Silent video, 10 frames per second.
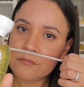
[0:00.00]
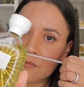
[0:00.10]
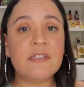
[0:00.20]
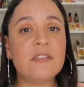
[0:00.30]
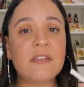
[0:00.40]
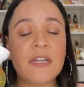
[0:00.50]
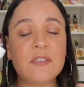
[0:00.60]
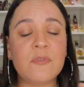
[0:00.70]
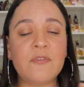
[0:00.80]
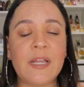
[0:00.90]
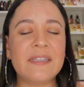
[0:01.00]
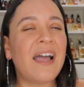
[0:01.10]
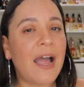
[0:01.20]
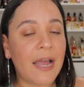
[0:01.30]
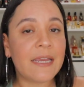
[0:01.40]
This is a nice one for like the
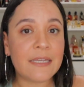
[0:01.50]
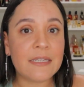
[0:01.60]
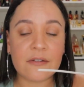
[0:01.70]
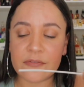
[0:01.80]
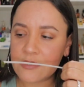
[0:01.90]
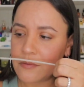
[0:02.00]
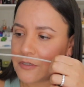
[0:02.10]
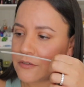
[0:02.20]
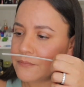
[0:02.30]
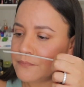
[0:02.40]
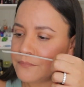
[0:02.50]
high heat of summer.